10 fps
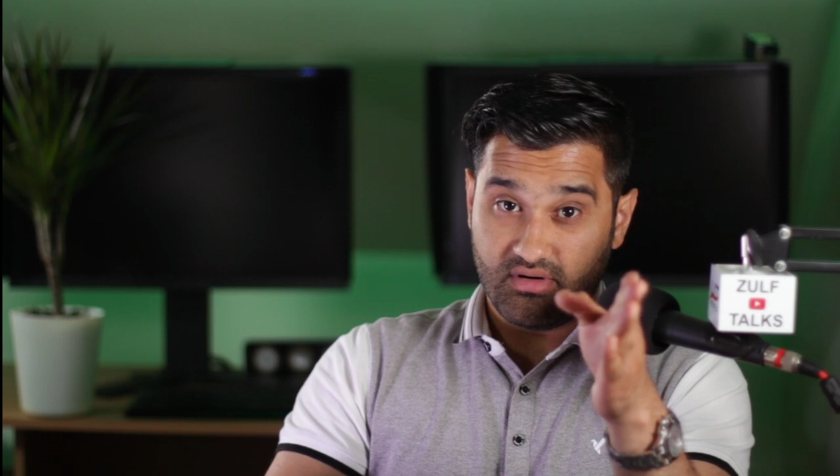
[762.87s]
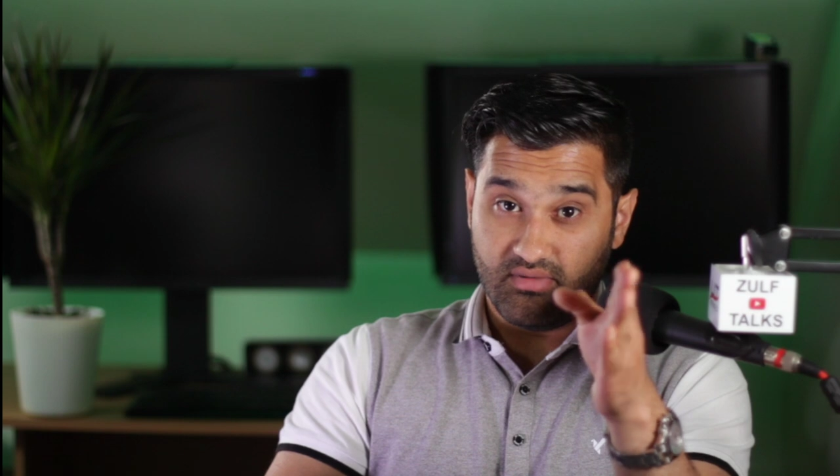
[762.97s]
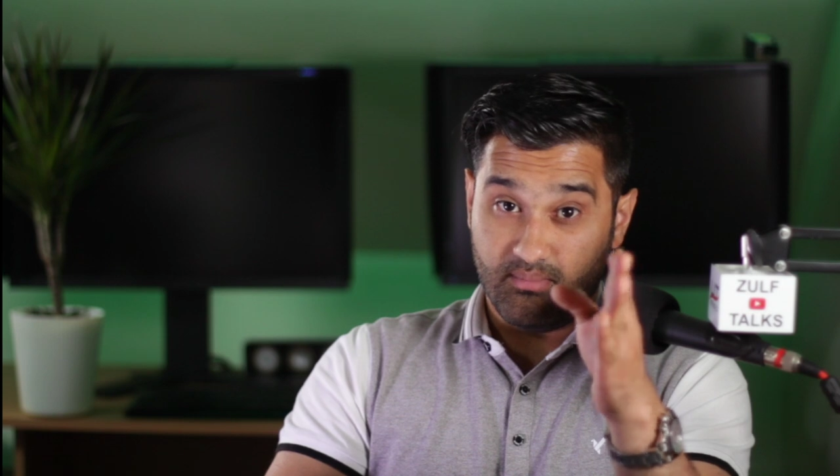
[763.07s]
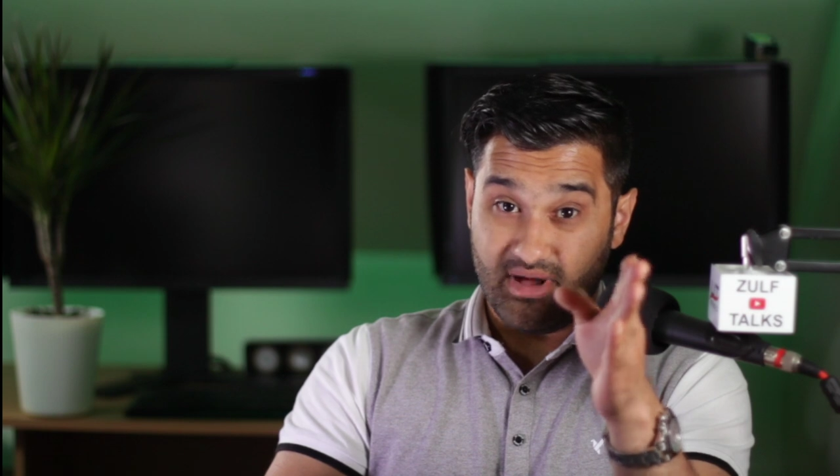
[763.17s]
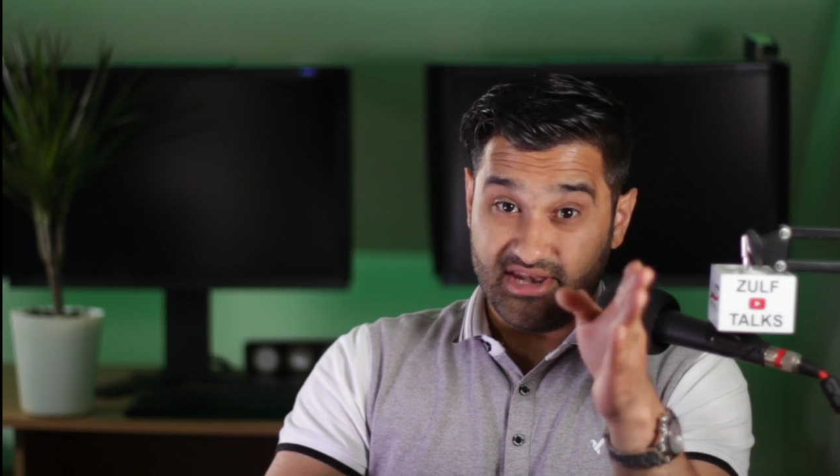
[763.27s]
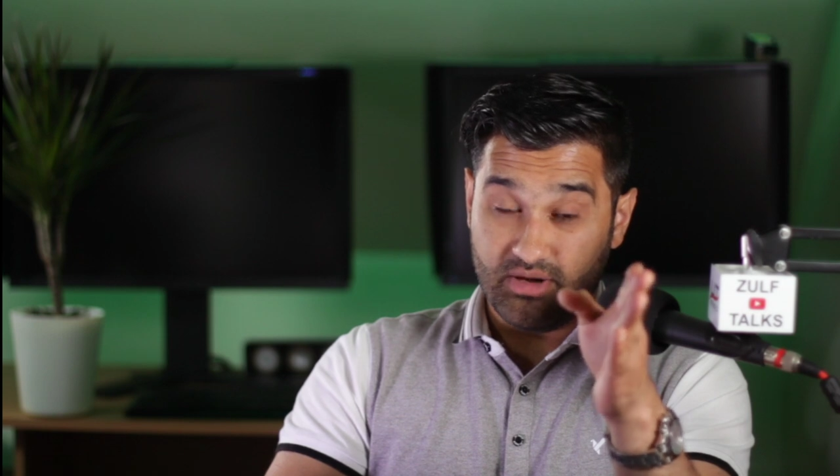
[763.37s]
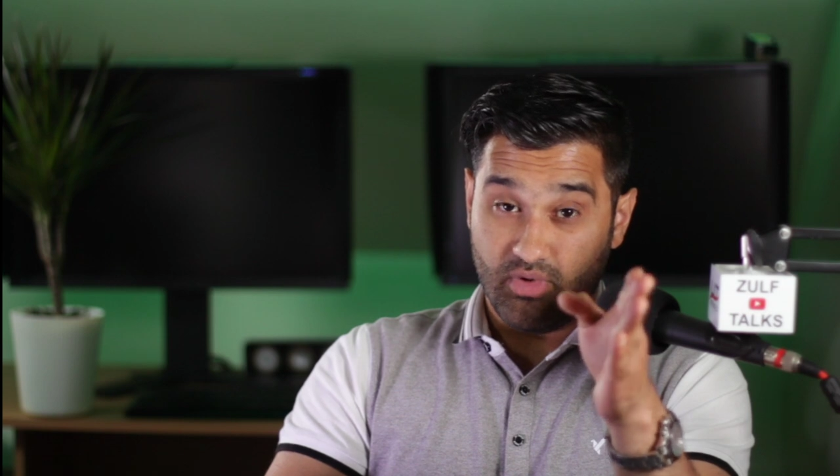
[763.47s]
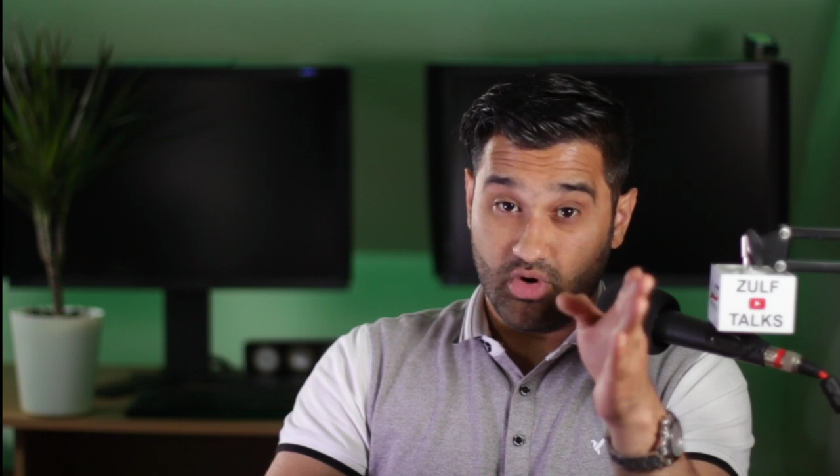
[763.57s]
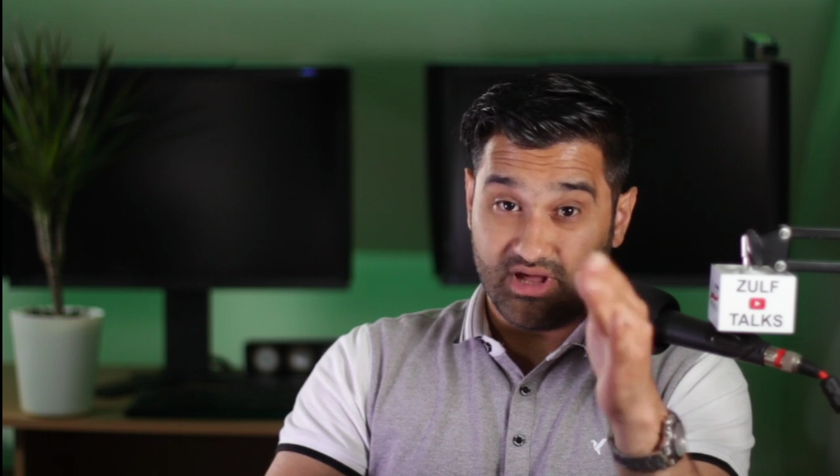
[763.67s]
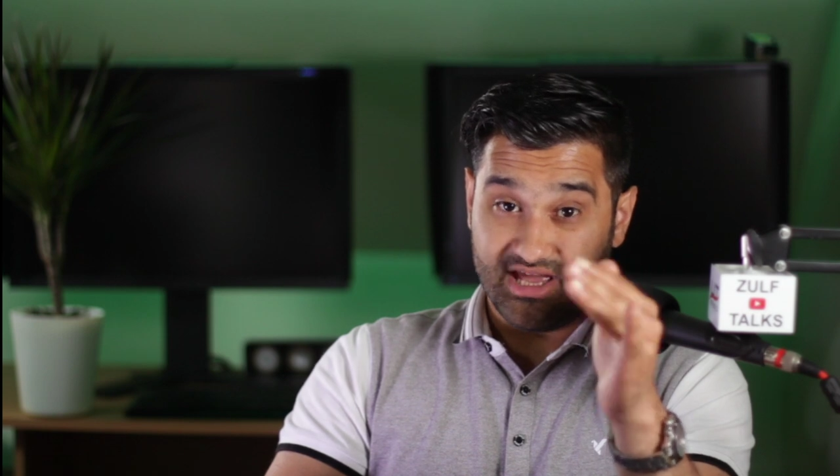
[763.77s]
menu
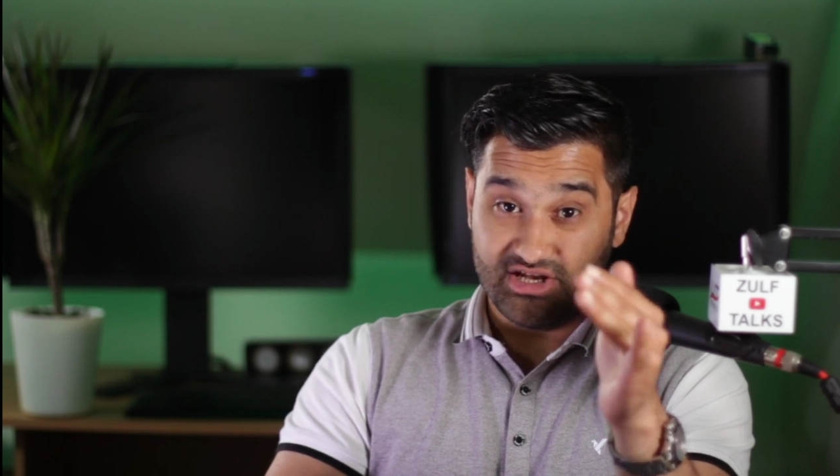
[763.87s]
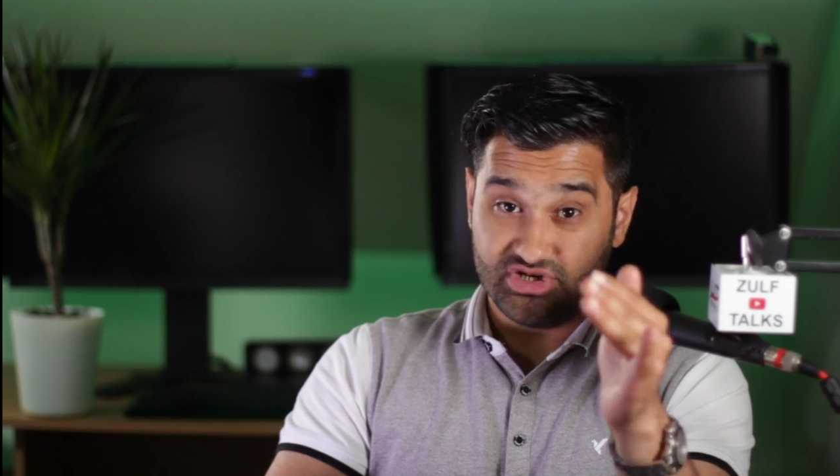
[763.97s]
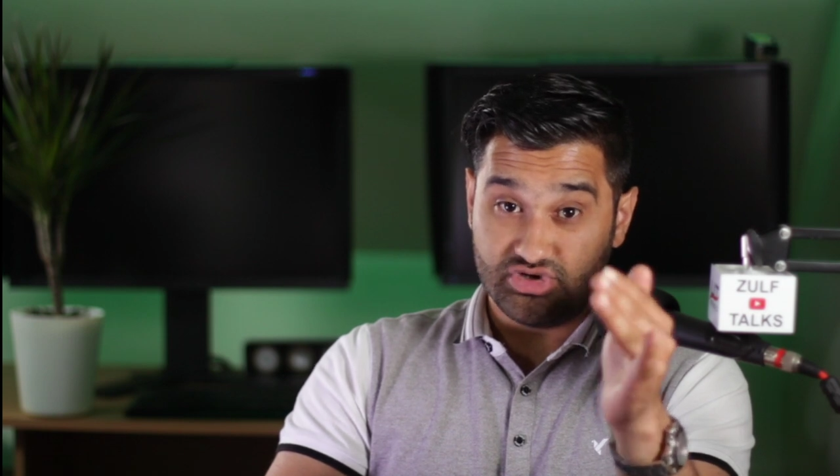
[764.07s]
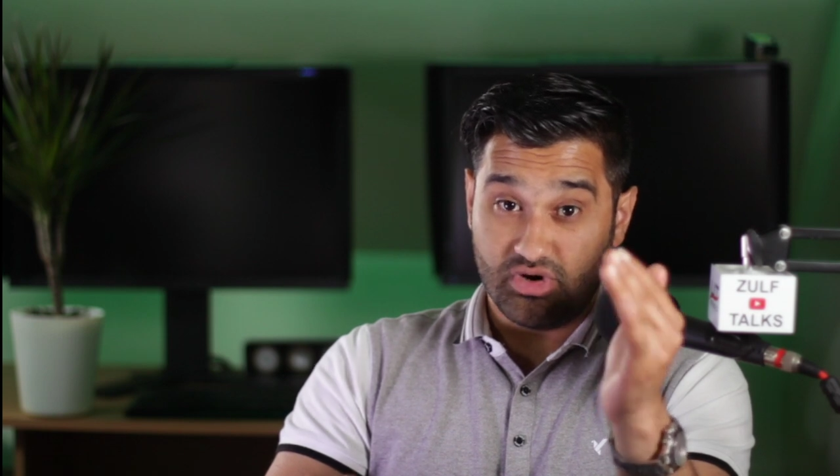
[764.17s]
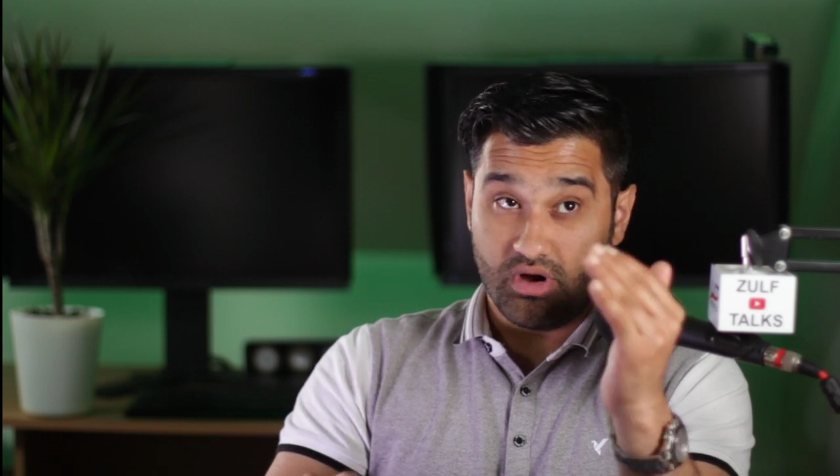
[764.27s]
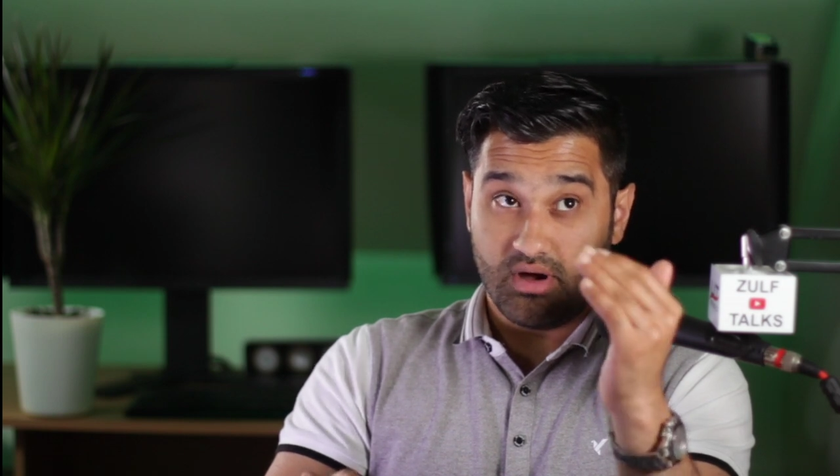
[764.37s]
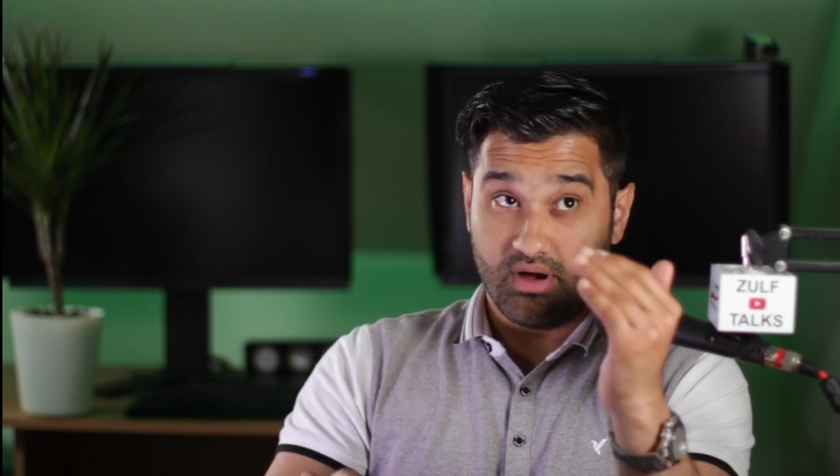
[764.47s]
mode into